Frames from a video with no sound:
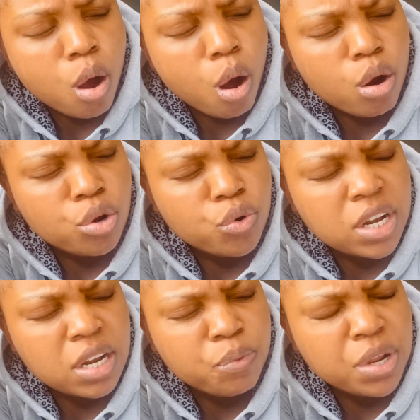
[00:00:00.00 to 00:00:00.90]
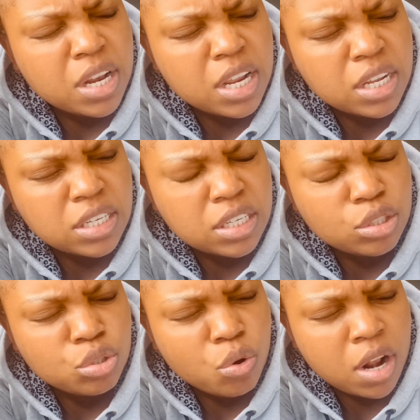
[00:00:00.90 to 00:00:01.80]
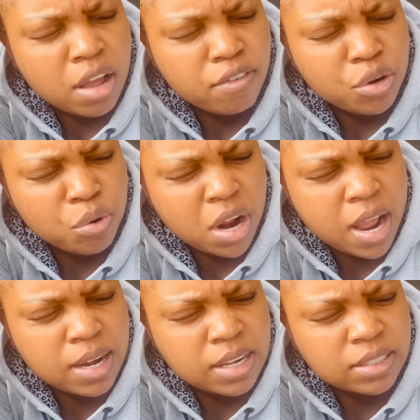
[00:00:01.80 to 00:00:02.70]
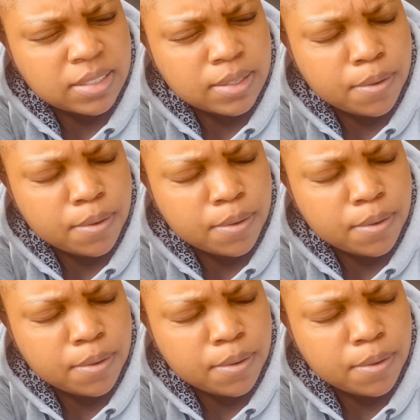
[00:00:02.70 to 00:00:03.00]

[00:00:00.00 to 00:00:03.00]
all we need is your love and your kindness.